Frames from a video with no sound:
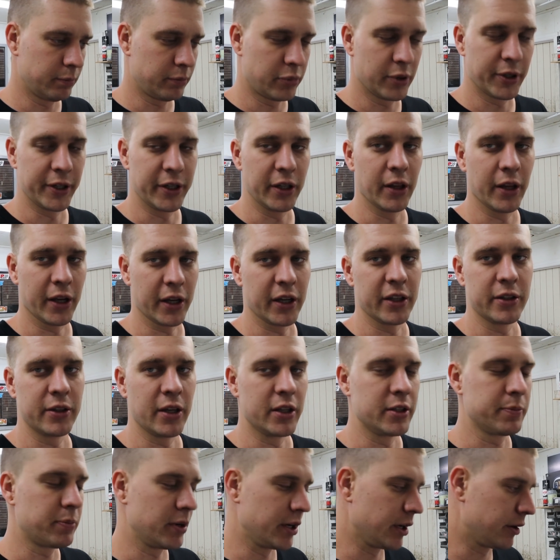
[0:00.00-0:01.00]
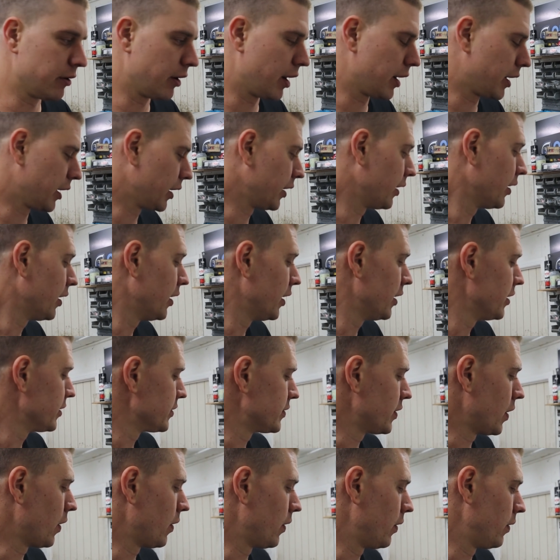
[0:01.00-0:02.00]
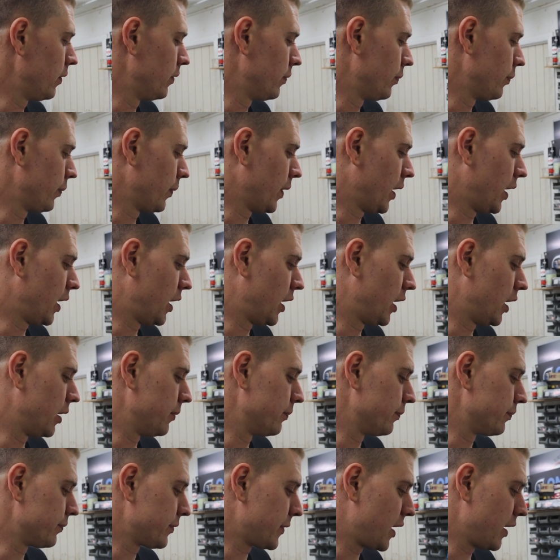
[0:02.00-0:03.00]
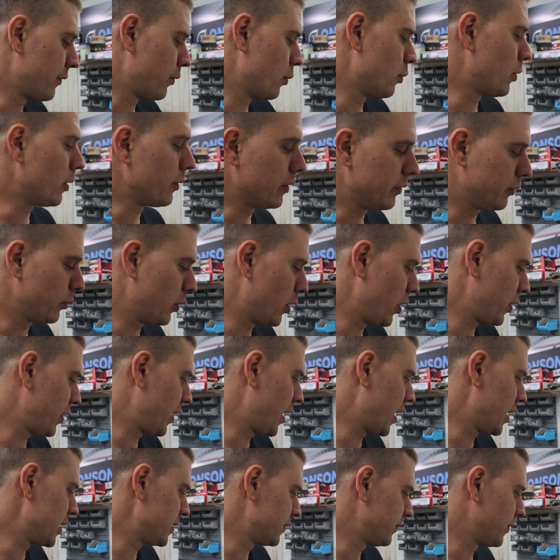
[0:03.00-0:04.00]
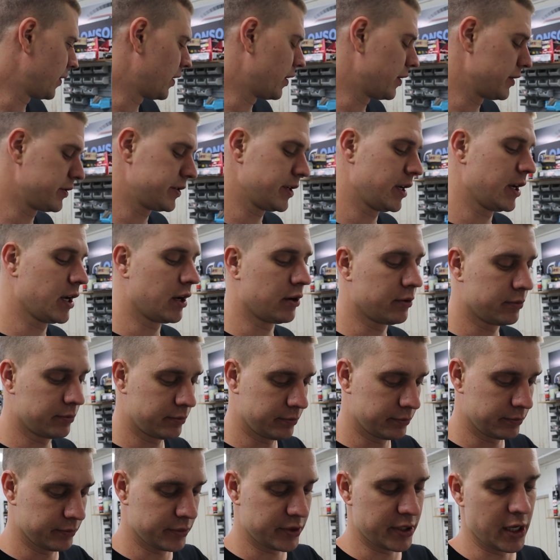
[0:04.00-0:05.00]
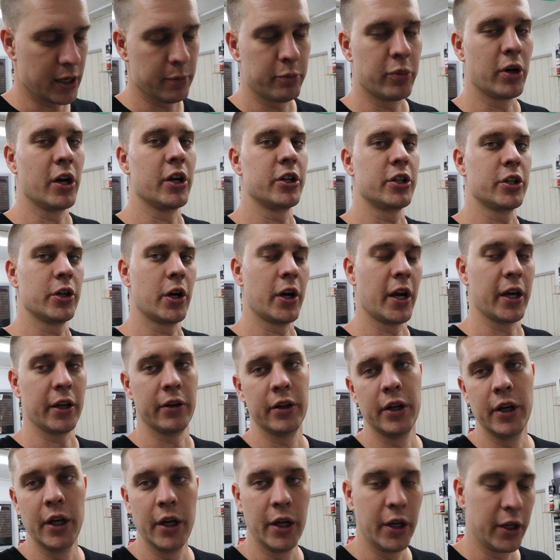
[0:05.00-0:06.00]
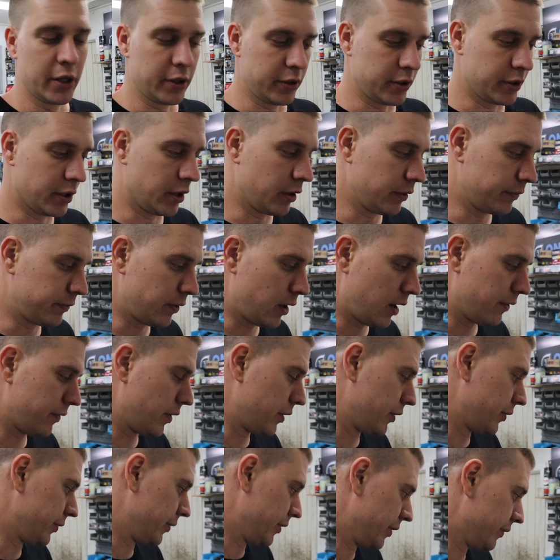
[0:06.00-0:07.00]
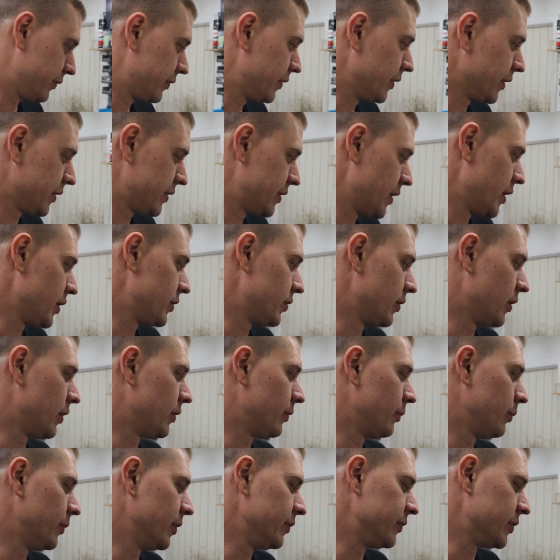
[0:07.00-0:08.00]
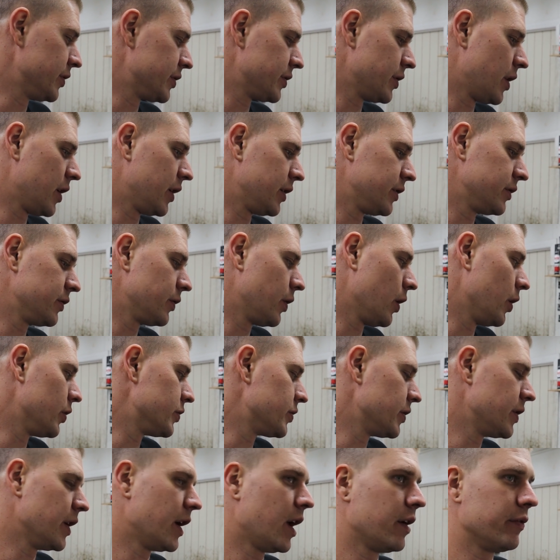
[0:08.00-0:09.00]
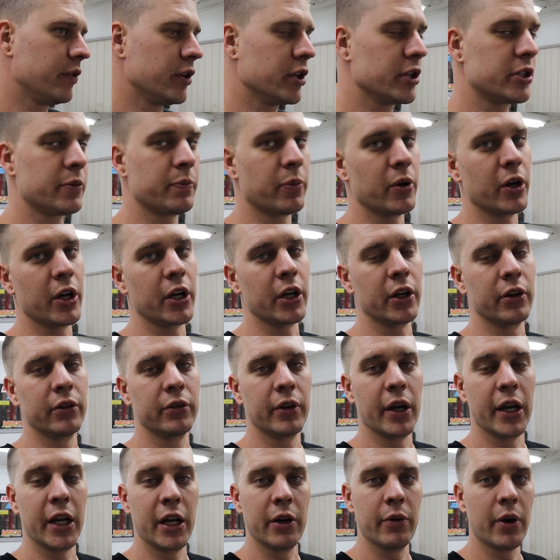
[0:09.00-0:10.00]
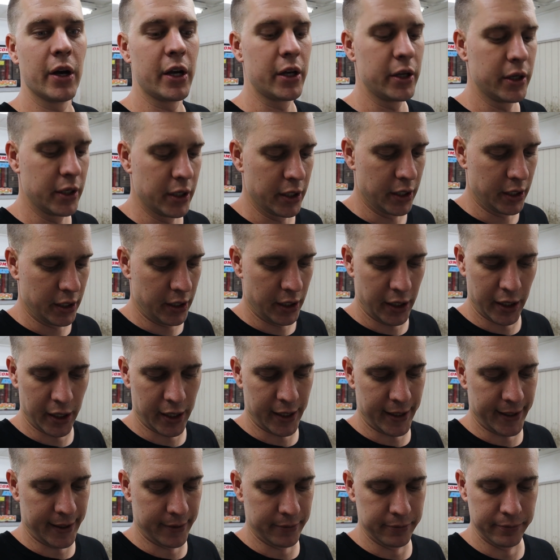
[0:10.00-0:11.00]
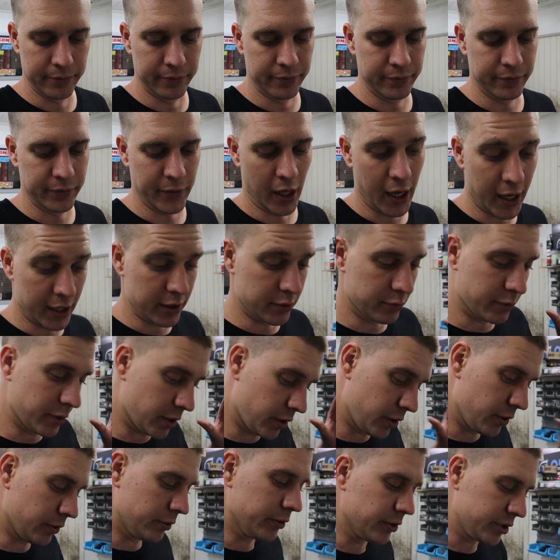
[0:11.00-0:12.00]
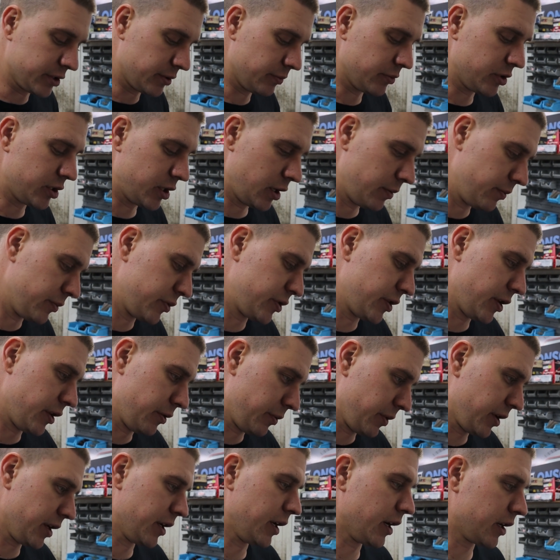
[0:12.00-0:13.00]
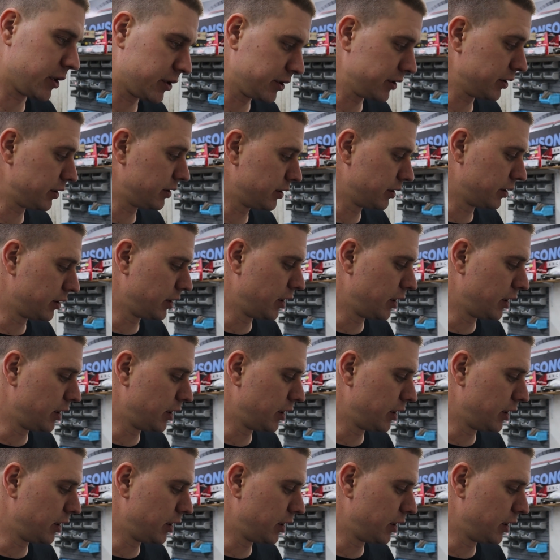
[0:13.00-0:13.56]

pretty, like it's, it's pretty cranky. So um, given what we've worked out as far as our seat pressure at, you know, five hundred lift, et cetera, we've decided to go to the heavier spring anyway. Um, and we're going to order some shims so that we can actually